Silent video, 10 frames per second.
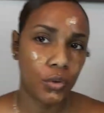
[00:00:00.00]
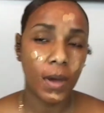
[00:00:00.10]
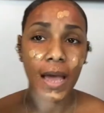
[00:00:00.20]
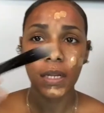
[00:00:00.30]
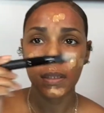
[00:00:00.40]
do,
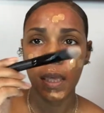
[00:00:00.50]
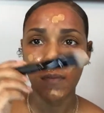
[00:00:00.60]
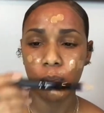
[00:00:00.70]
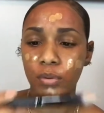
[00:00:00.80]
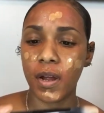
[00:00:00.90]
I
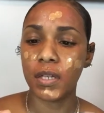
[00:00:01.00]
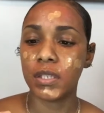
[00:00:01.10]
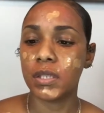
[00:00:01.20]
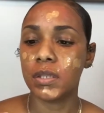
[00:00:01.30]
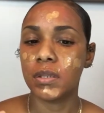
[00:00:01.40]
have a
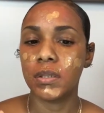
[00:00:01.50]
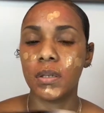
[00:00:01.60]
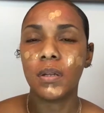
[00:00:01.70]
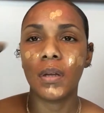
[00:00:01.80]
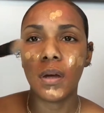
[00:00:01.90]
brush
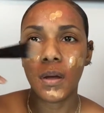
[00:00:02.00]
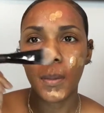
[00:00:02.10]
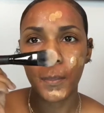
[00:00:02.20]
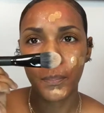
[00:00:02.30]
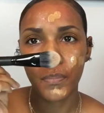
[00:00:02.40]

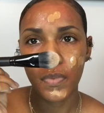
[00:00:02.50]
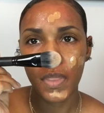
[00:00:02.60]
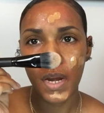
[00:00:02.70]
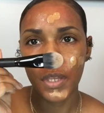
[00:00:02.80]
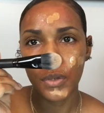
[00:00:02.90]

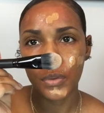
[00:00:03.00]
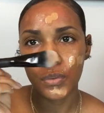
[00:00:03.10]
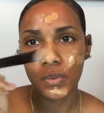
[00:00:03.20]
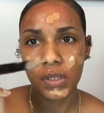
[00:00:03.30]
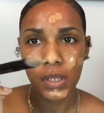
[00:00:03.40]
that I
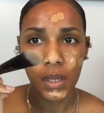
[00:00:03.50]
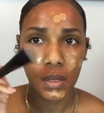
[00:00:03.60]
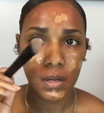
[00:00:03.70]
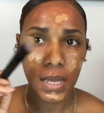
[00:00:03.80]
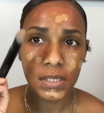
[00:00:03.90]
use.
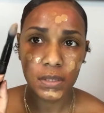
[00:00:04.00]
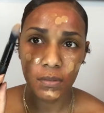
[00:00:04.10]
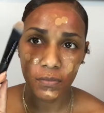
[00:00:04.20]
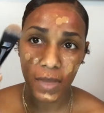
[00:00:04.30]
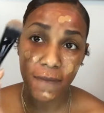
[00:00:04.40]
Nice
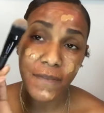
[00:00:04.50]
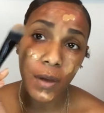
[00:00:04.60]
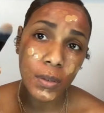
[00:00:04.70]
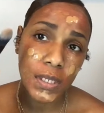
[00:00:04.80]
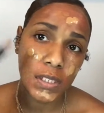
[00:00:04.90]
flat
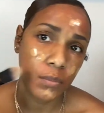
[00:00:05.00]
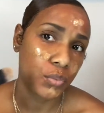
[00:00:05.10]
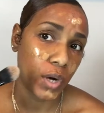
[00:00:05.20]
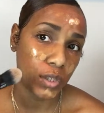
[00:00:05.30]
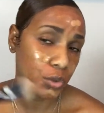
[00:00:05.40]
foundation
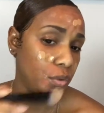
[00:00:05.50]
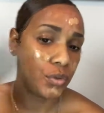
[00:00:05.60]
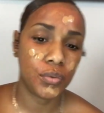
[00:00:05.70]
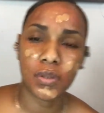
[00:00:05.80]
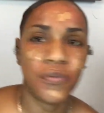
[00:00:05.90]
brush. You can
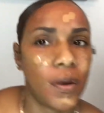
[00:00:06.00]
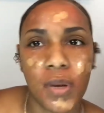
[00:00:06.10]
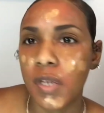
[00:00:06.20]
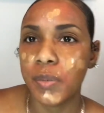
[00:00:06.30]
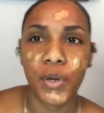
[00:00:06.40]
use a
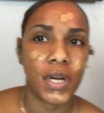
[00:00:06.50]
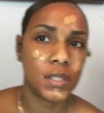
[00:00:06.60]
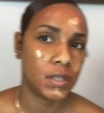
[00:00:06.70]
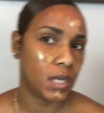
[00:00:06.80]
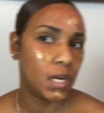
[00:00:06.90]
foundation
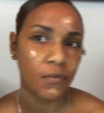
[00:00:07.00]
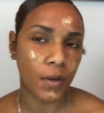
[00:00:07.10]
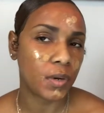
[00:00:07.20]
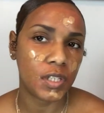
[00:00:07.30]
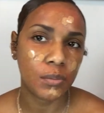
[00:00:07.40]
brush, any
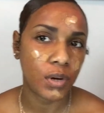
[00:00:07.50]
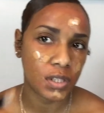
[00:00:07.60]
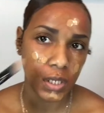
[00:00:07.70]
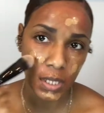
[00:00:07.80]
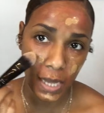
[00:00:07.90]
foundation
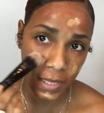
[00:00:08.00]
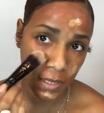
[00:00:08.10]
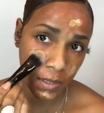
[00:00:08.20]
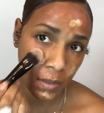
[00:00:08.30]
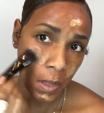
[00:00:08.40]
brush to your
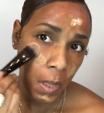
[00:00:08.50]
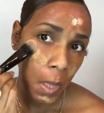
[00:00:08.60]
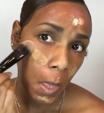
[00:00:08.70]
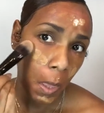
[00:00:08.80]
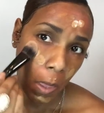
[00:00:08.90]
liking.
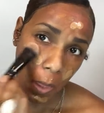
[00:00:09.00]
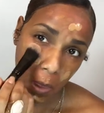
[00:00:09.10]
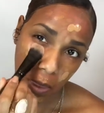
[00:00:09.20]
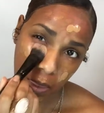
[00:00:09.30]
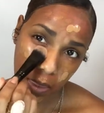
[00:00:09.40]

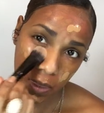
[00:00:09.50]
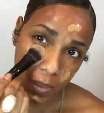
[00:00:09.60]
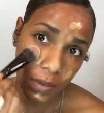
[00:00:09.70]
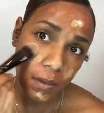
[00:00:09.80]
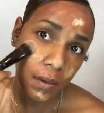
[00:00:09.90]

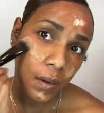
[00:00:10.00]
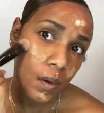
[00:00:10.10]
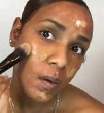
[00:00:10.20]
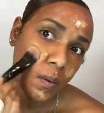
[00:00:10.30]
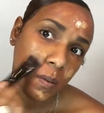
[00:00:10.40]
And
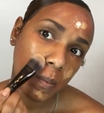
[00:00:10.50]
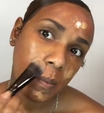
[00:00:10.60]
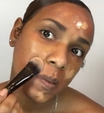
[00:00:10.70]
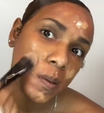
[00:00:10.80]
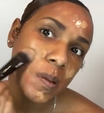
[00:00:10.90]

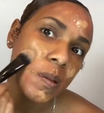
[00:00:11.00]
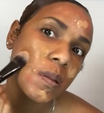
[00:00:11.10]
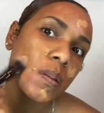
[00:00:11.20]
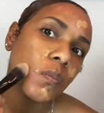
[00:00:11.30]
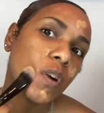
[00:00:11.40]

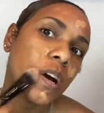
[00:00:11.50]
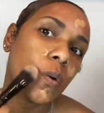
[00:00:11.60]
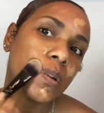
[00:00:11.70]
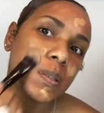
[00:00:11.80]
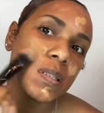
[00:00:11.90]
while
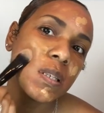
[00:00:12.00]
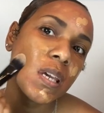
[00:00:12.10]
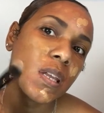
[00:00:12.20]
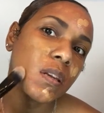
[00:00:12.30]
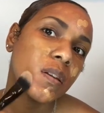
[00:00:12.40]
on the
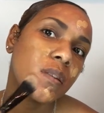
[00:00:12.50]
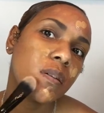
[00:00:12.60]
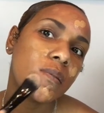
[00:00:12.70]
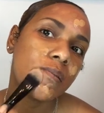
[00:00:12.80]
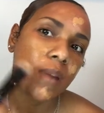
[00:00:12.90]
skin,
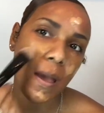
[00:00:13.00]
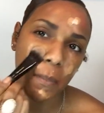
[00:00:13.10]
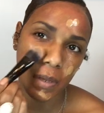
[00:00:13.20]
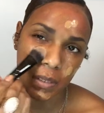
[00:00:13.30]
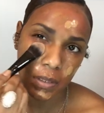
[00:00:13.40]
I
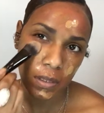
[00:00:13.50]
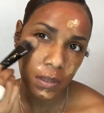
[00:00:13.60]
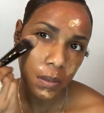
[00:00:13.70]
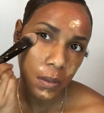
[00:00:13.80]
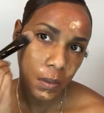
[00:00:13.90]
blend
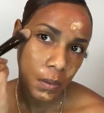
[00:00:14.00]
it,